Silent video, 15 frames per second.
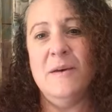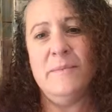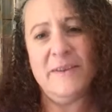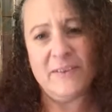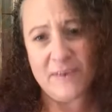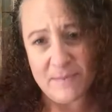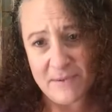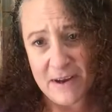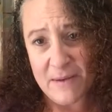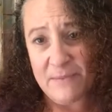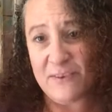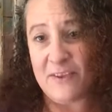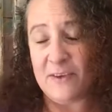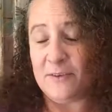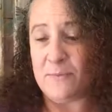But
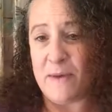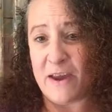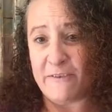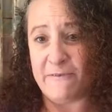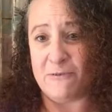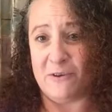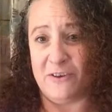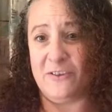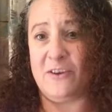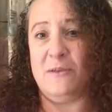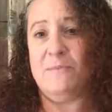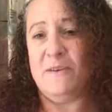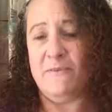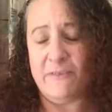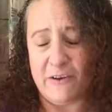sometimes these metaphors
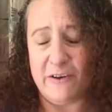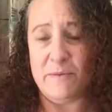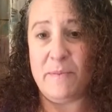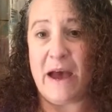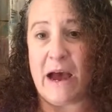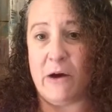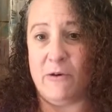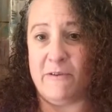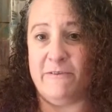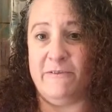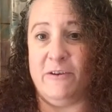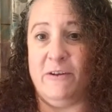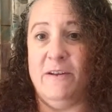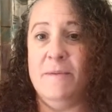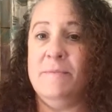can be very
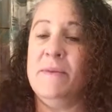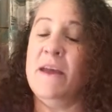powerful.